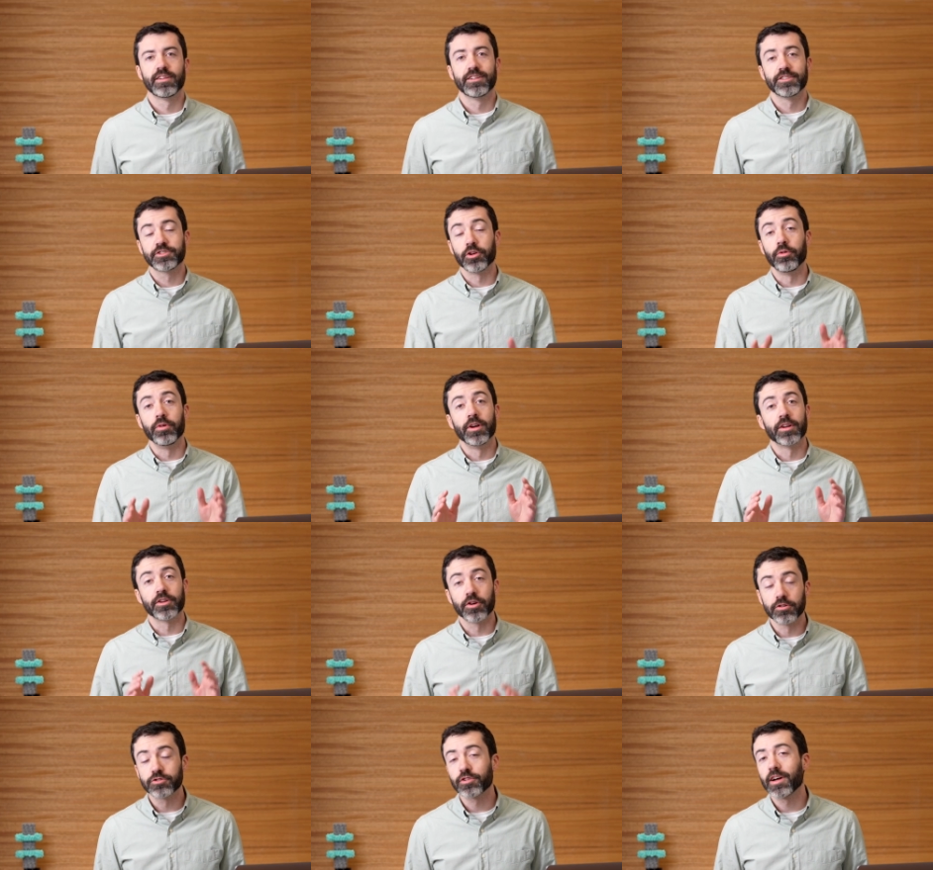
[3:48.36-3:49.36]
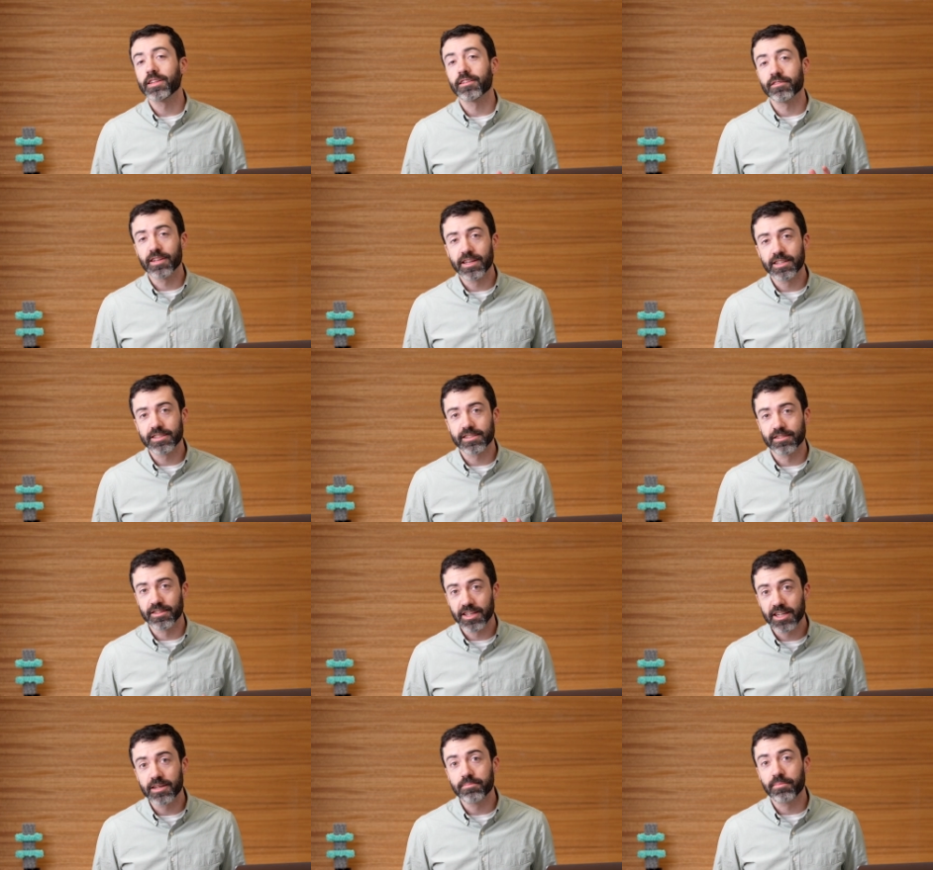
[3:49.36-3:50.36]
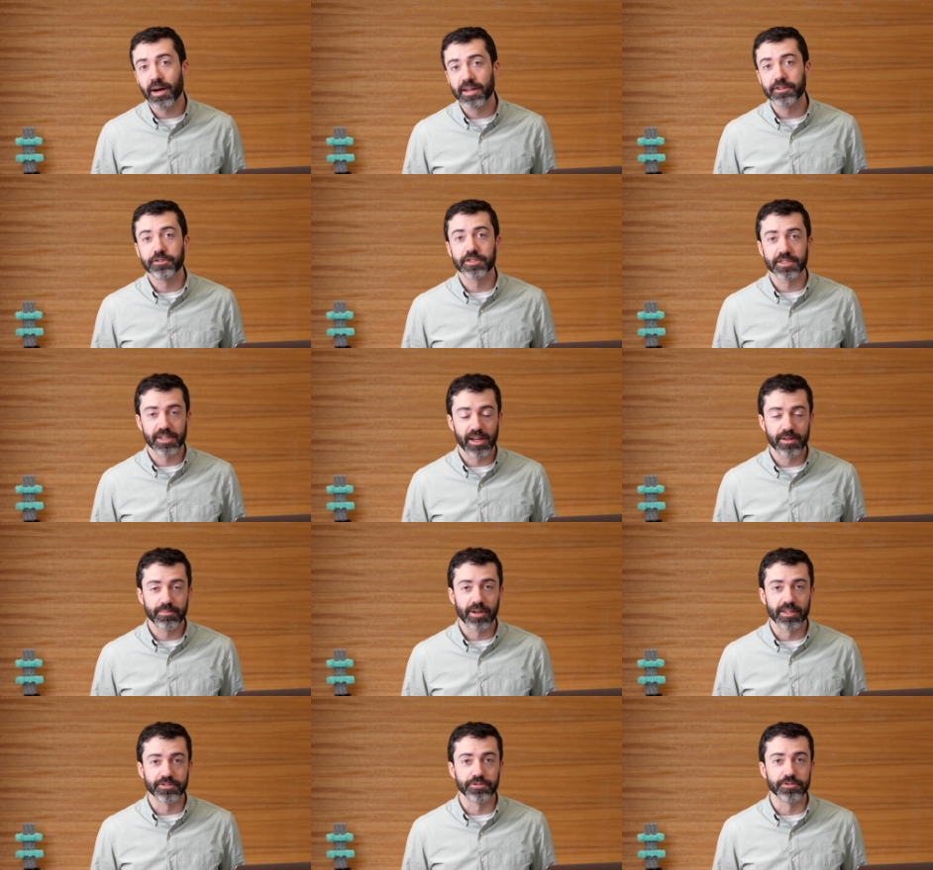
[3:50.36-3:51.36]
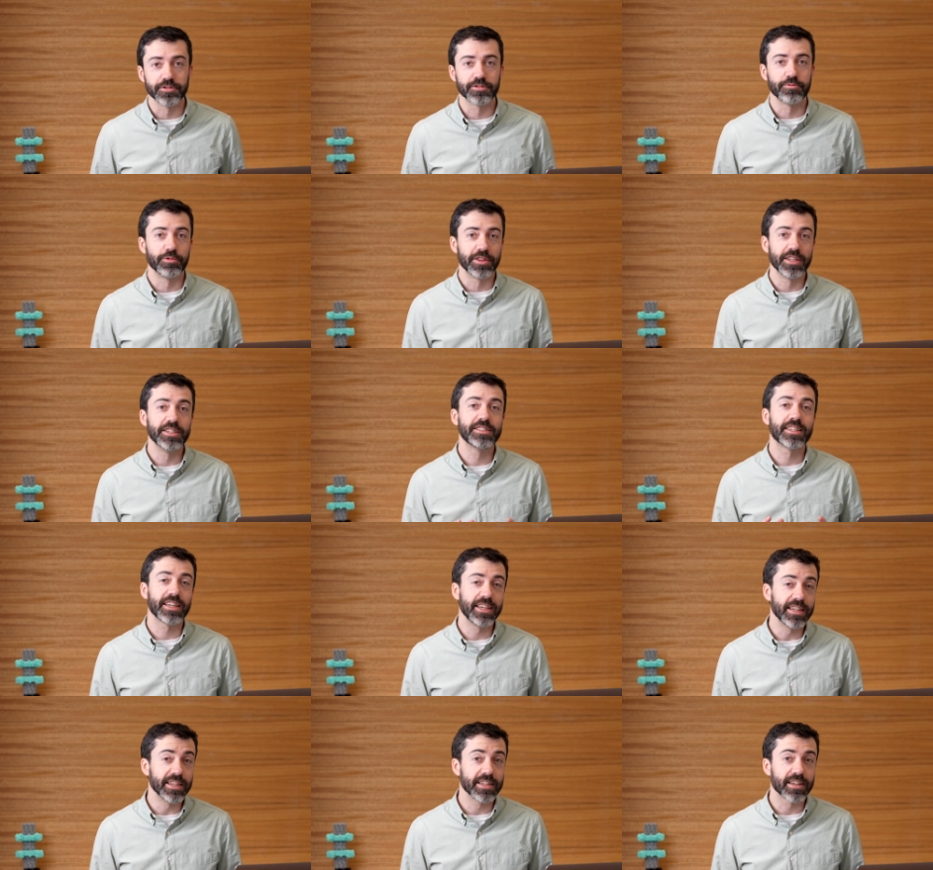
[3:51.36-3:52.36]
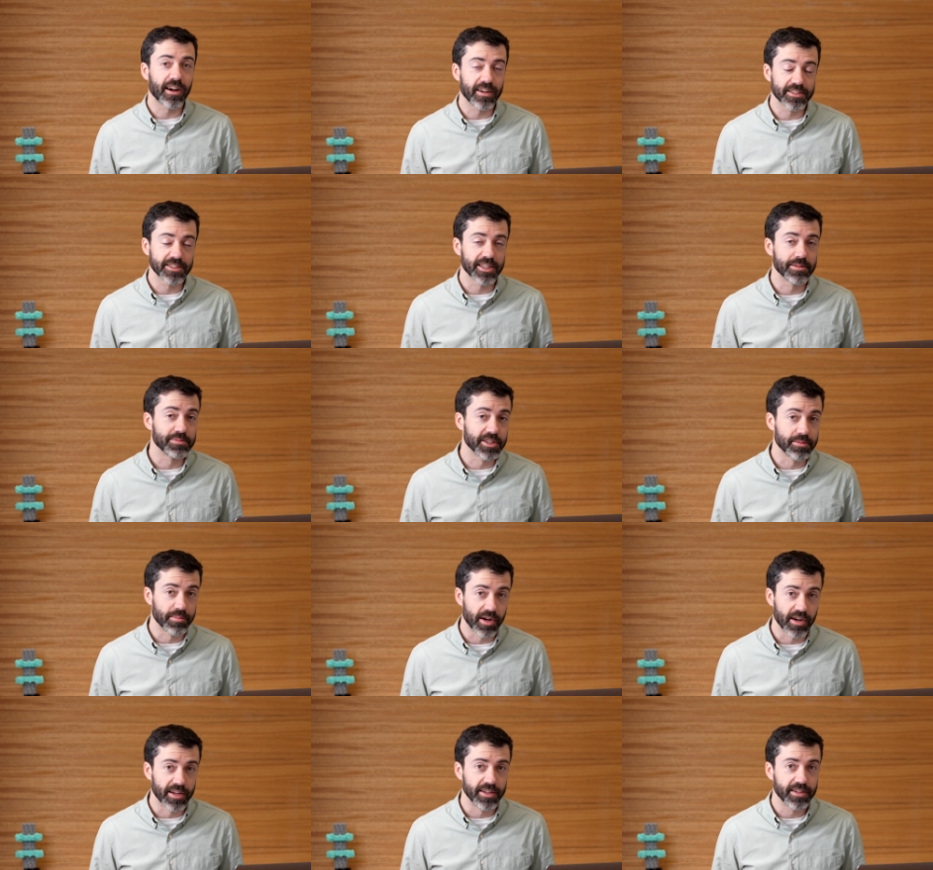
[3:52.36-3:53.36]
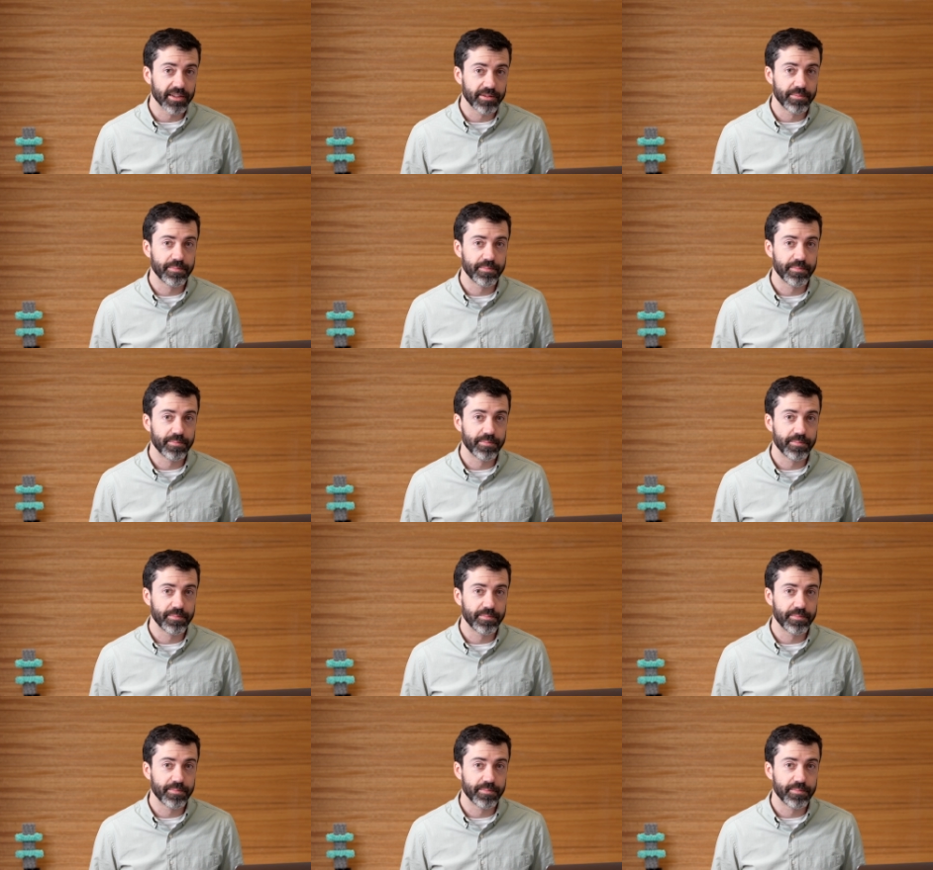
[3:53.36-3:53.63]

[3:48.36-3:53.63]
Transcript: So go try the latest ligand binder design puzzles with these key concepts in mind.